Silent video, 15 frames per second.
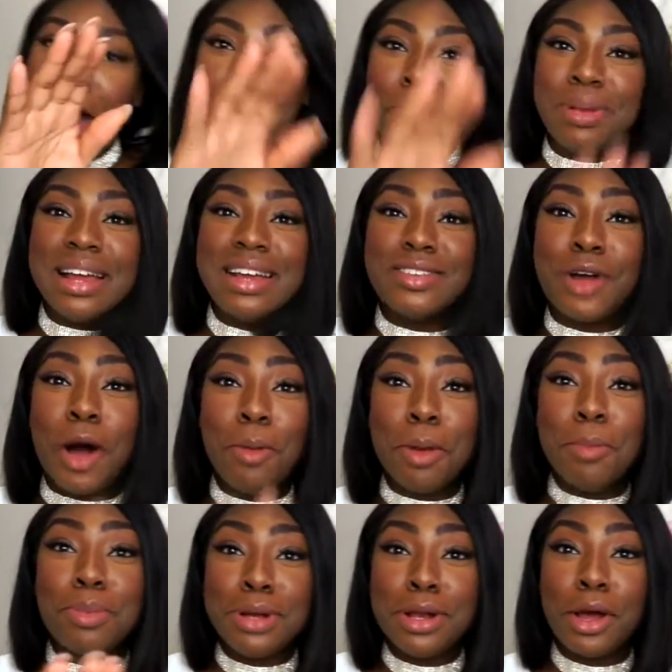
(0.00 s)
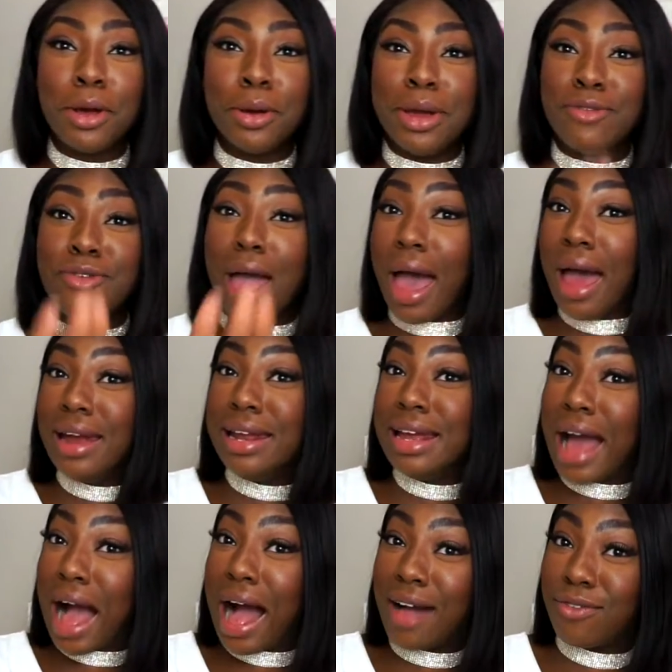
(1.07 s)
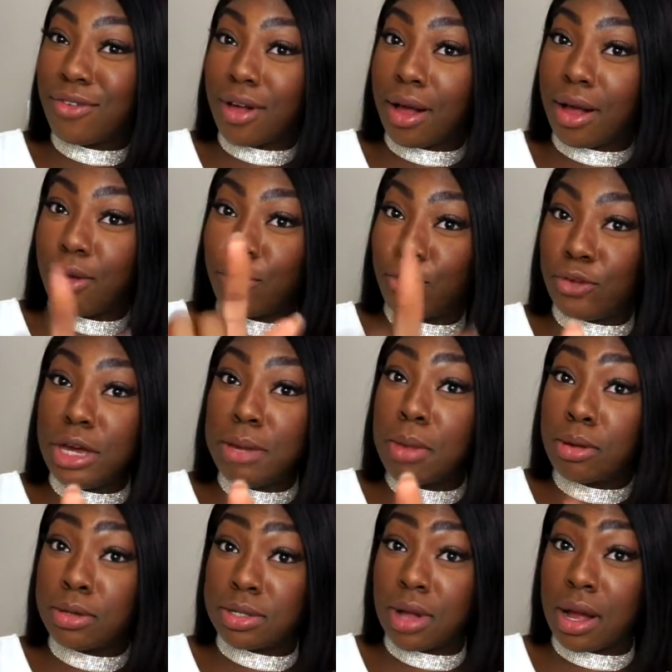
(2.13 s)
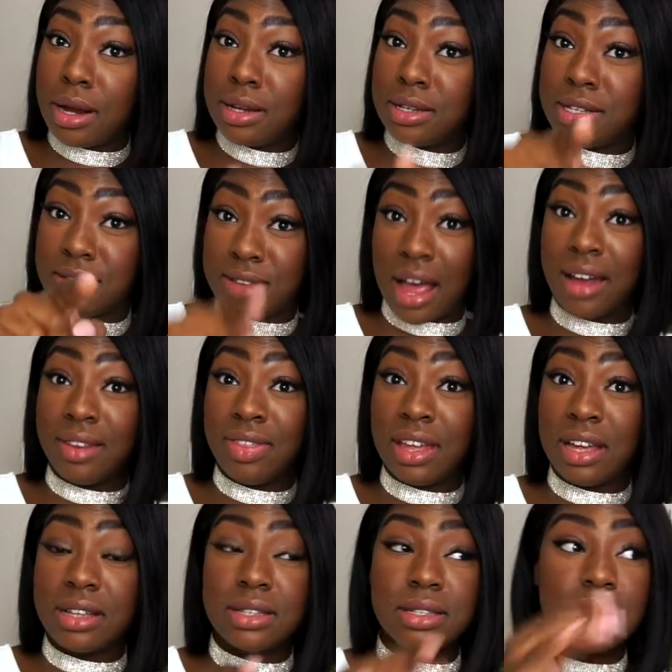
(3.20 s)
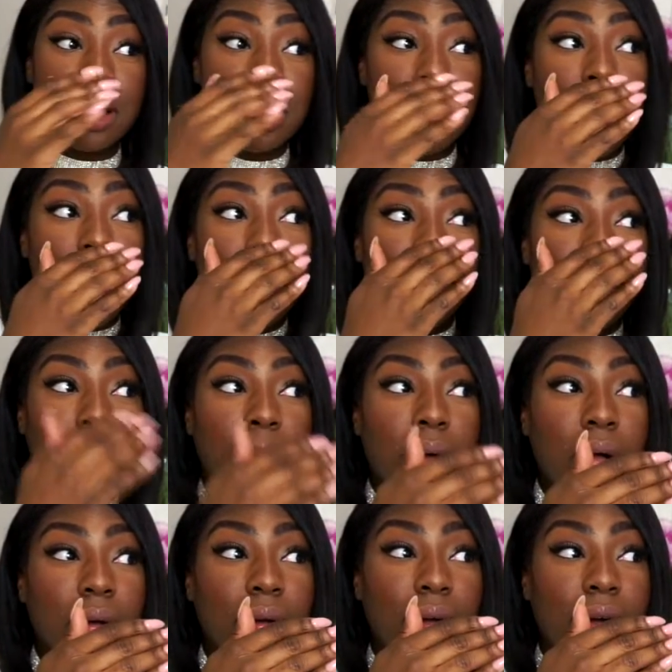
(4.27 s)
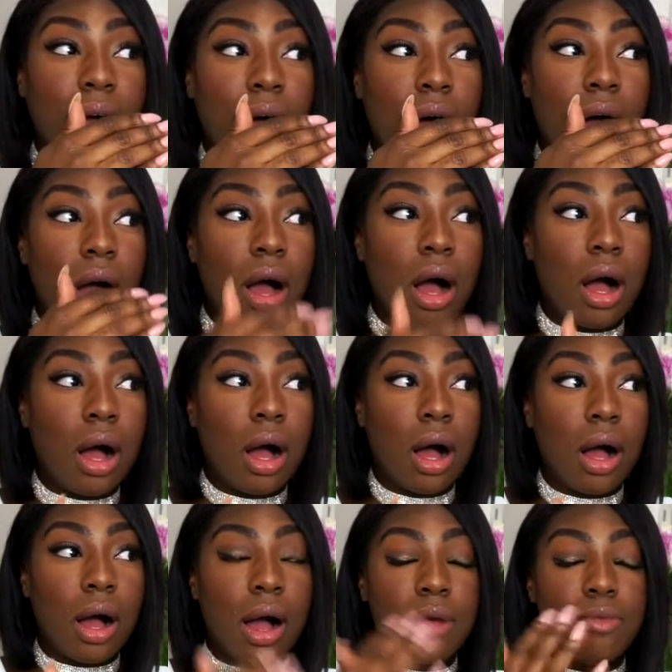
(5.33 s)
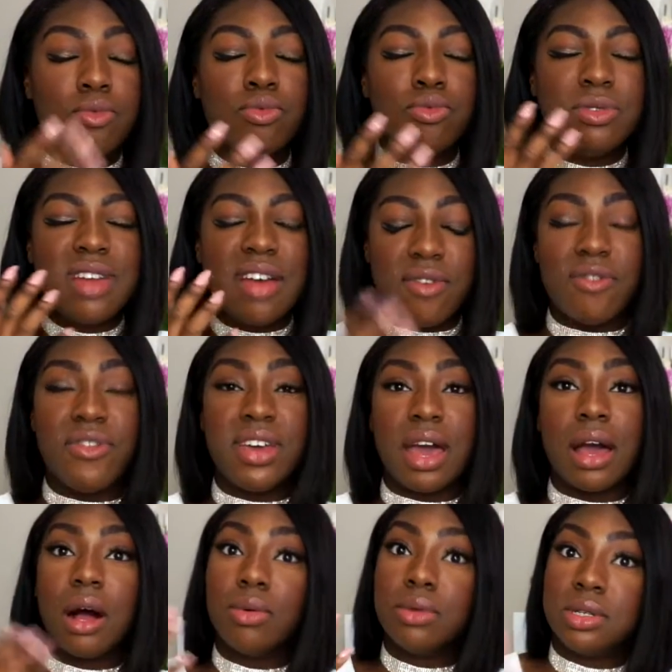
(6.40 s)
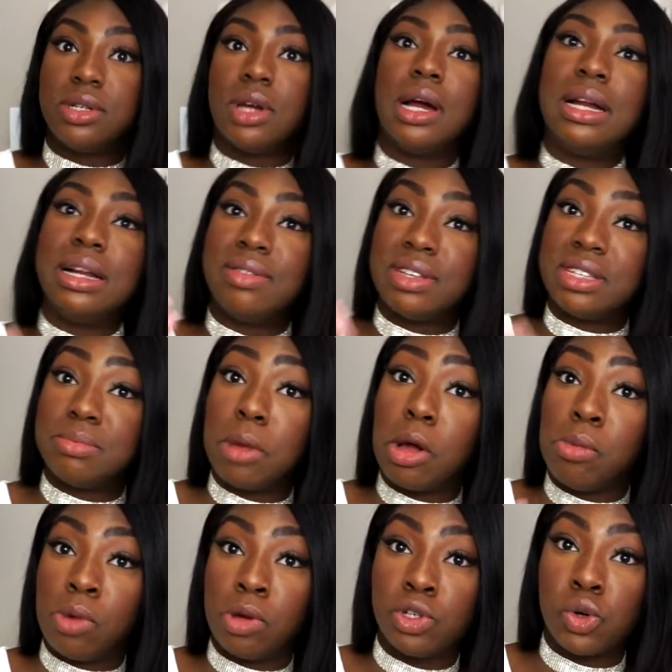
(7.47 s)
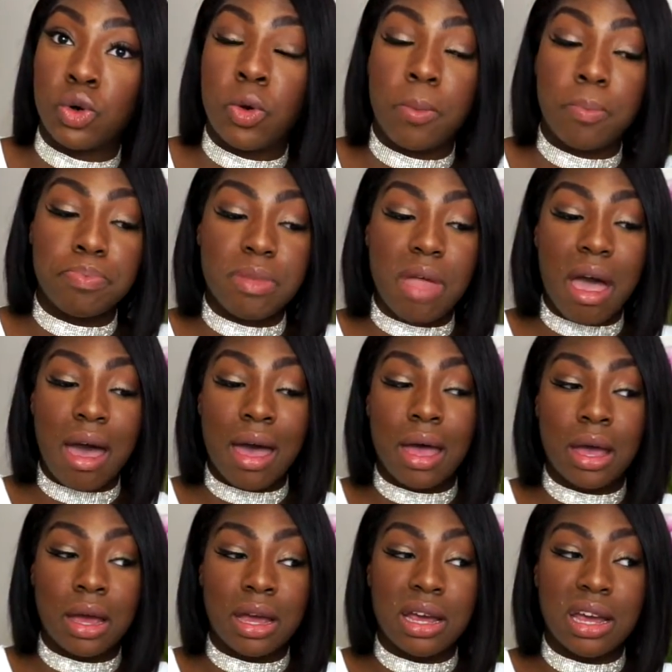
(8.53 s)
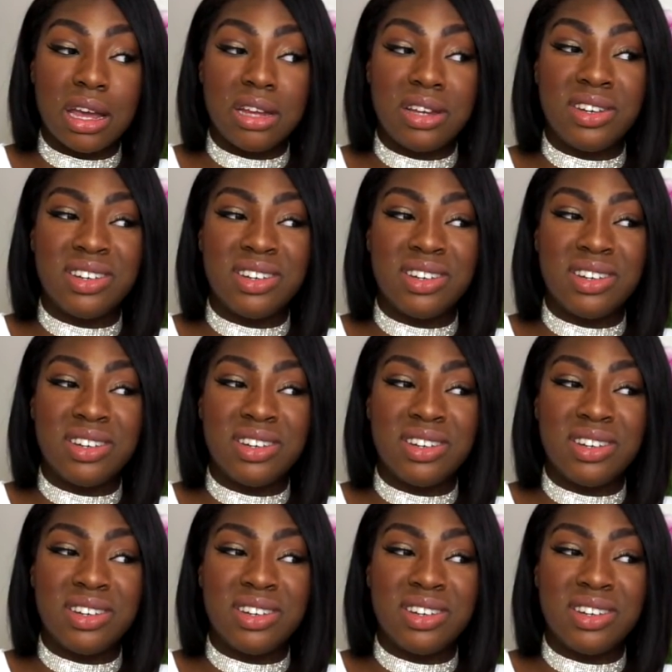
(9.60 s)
please comment below if any other female stylist has had this. But I will never forget, I was styling this male model and